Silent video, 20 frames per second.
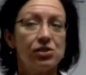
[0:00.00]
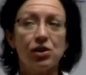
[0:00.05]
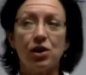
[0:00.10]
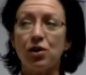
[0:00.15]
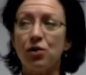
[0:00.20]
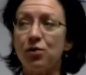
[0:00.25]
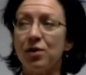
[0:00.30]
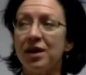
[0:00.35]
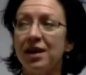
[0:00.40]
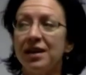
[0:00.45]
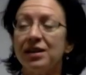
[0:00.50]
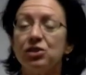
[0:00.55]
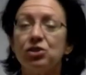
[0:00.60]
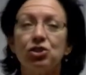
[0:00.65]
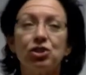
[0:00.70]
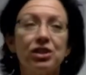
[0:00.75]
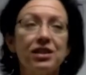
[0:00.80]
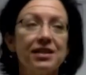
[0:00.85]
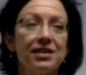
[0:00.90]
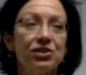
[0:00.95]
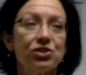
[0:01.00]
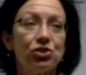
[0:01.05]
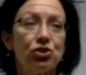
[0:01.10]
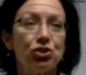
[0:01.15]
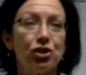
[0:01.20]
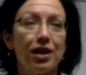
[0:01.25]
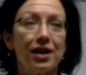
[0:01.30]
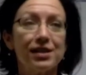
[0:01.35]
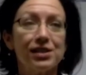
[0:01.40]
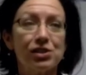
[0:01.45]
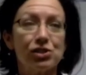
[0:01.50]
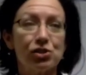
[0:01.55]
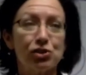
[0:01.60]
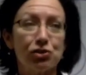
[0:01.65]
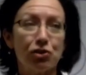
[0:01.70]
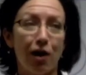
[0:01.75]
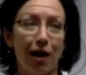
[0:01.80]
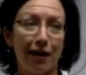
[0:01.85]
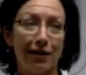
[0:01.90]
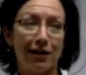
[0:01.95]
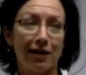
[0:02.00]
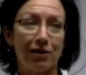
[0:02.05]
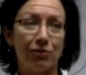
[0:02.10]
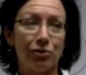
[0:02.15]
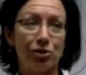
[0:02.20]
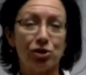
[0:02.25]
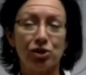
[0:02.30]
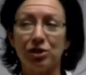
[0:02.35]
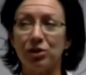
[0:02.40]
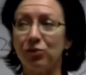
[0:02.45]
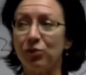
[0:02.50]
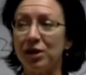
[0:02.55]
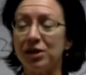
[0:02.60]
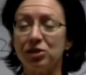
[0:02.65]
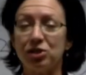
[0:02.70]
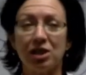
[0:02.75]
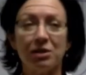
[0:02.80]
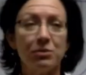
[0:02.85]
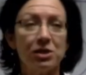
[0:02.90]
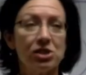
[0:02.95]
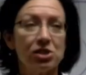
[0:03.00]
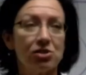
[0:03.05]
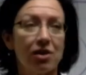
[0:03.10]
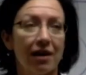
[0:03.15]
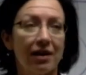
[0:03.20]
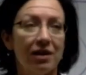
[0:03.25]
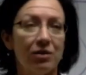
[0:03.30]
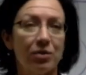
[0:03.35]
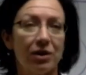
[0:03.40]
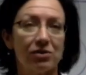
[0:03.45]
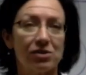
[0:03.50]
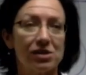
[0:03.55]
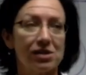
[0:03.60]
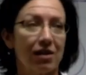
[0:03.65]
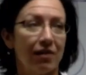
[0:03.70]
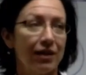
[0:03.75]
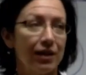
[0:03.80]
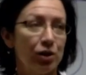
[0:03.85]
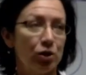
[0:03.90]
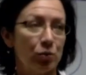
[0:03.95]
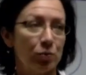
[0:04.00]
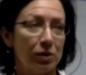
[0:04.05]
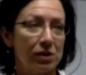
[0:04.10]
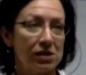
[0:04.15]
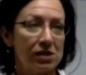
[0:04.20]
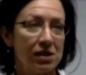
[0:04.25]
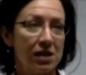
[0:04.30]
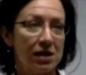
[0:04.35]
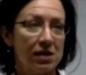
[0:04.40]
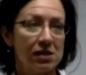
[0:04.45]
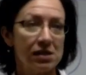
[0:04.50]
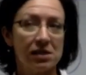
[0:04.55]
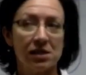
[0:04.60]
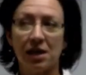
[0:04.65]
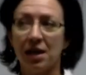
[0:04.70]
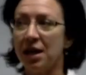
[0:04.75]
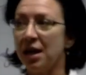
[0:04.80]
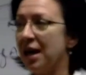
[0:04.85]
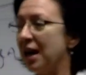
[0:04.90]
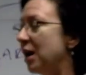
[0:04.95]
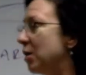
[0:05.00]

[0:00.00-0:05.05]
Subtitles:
So she's just talking when Jamie's talking about selling your business